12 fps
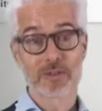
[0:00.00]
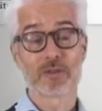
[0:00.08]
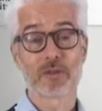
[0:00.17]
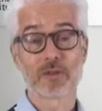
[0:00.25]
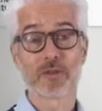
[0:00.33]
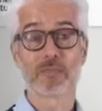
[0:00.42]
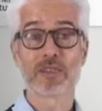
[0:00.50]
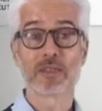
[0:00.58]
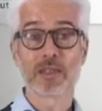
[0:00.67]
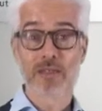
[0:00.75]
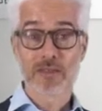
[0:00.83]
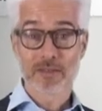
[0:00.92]

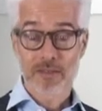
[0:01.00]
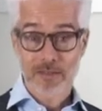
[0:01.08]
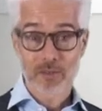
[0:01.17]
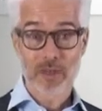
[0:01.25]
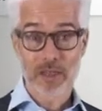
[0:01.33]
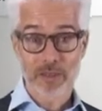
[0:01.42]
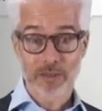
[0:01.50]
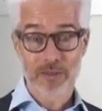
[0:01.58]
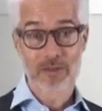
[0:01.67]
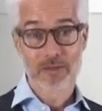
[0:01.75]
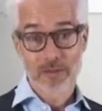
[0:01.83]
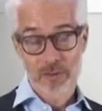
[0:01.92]
circumstances
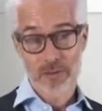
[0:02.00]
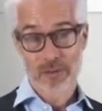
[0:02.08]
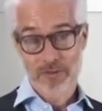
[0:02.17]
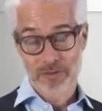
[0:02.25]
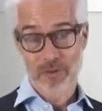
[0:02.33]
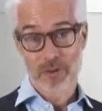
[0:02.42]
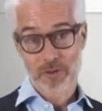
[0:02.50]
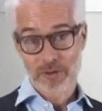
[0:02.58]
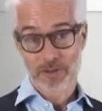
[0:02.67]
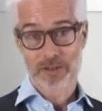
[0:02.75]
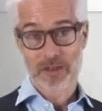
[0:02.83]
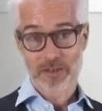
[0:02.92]
related to, of
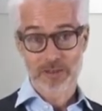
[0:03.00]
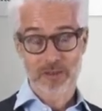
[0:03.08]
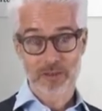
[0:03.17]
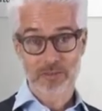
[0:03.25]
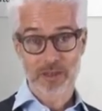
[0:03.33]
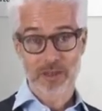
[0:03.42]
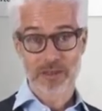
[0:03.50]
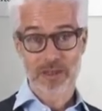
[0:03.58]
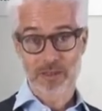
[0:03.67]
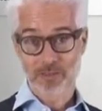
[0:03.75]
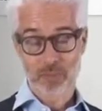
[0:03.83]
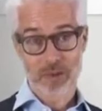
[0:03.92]
course, astronomical
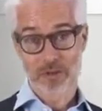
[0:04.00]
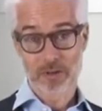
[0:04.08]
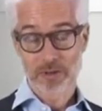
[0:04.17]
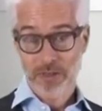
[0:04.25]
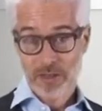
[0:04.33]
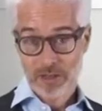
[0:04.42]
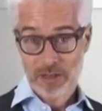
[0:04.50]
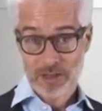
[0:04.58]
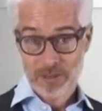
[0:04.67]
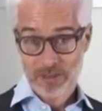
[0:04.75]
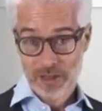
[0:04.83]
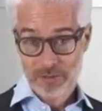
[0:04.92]
expert knowledge that
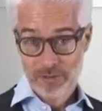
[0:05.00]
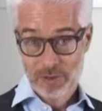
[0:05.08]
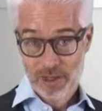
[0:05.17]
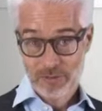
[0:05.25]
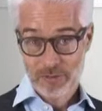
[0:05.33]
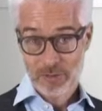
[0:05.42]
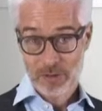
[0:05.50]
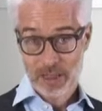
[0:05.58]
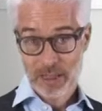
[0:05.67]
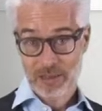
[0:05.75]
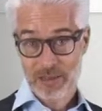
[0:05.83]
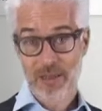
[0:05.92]
you have to have for
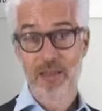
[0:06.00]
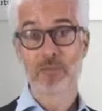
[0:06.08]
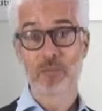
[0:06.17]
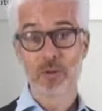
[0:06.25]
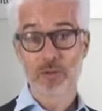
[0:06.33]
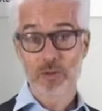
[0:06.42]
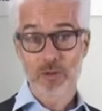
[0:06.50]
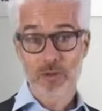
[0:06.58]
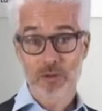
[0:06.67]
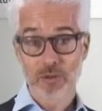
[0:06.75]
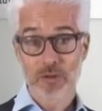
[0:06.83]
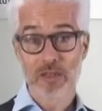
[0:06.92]
that,
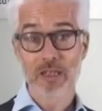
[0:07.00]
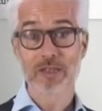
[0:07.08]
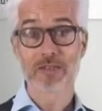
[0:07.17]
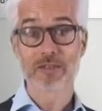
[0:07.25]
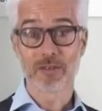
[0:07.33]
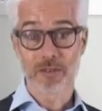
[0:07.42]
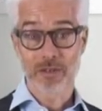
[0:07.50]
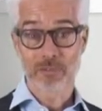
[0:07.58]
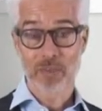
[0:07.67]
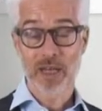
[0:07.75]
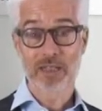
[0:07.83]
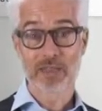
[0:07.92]
Pluto is not a
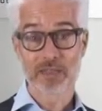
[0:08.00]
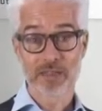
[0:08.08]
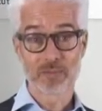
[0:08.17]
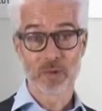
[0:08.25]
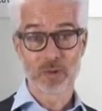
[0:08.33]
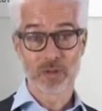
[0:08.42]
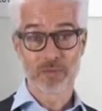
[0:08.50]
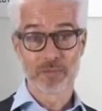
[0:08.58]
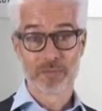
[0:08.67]
planet anymore,